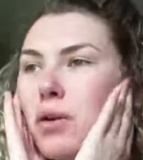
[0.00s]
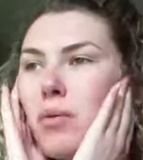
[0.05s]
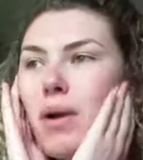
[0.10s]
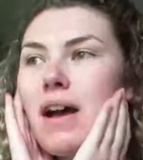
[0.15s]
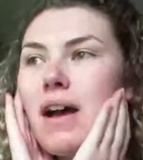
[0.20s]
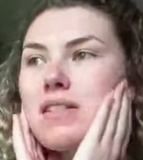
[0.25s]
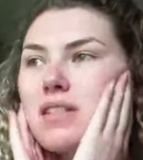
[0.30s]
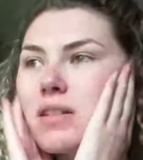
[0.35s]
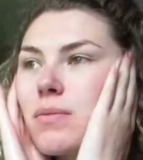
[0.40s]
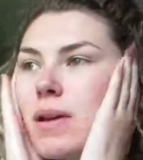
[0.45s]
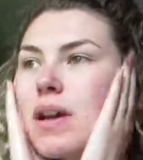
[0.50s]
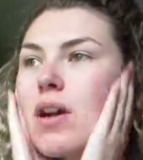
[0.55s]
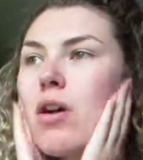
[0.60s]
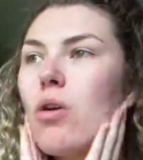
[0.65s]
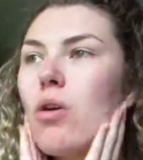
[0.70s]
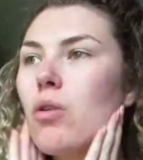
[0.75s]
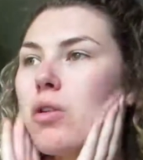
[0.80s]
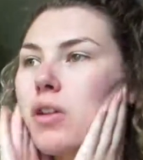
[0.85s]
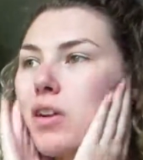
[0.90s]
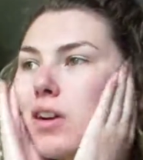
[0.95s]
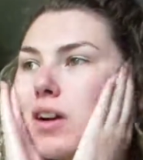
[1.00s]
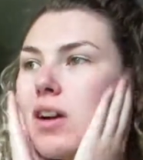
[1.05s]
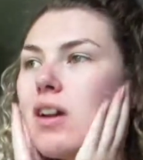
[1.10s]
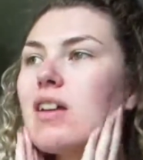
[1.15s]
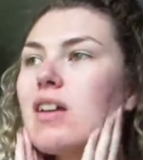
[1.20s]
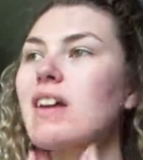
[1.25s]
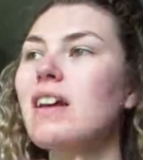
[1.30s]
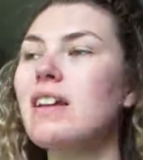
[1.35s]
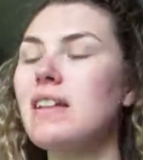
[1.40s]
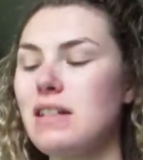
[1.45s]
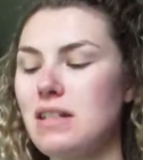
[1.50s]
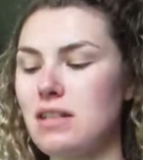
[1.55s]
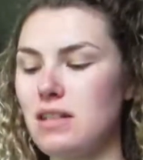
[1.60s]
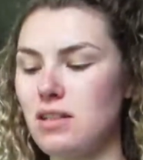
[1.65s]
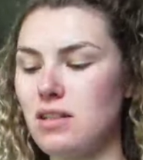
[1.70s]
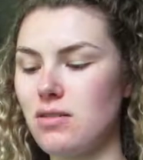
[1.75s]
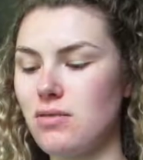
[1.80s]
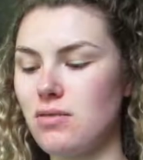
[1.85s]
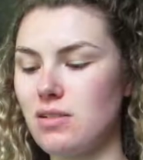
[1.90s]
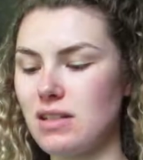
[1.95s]
wow, this is my holy grail, like I need to
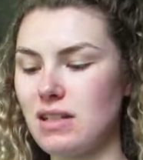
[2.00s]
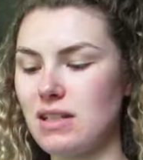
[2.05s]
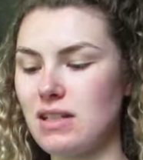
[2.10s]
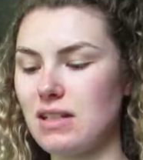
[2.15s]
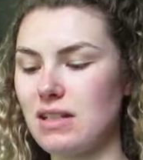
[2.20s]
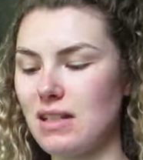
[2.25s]
use this.